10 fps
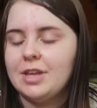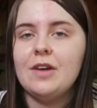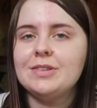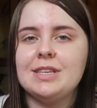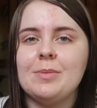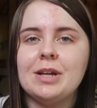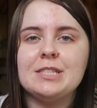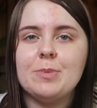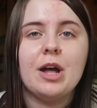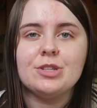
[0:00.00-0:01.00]
Obviously I'm not
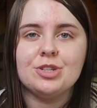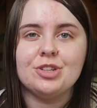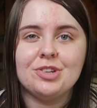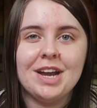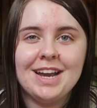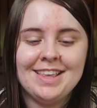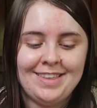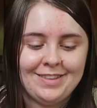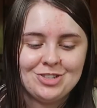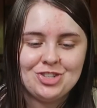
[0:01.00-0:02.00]
sponsored or
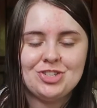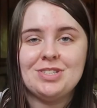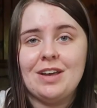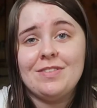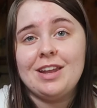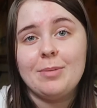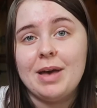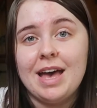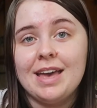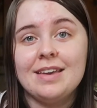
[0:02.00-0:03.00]
anything. This is just stuff that I
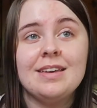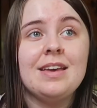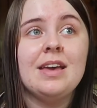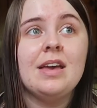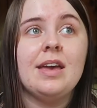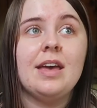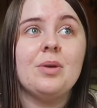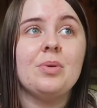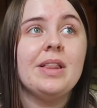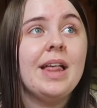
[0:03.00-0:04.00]
buy and I
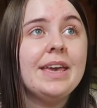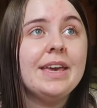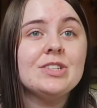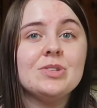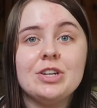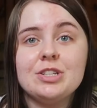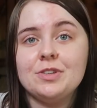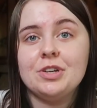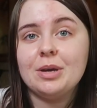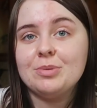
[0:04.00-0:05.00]
really like it. So I just
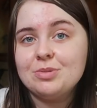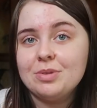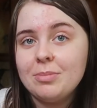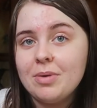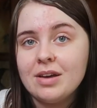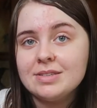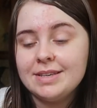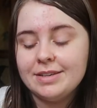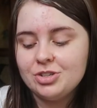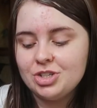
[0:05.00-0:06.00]
figured I would do an
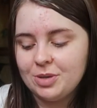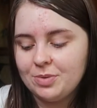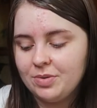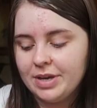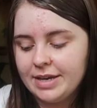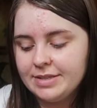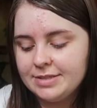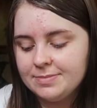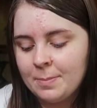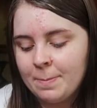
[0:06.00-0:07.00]
unboxing and share with you guys.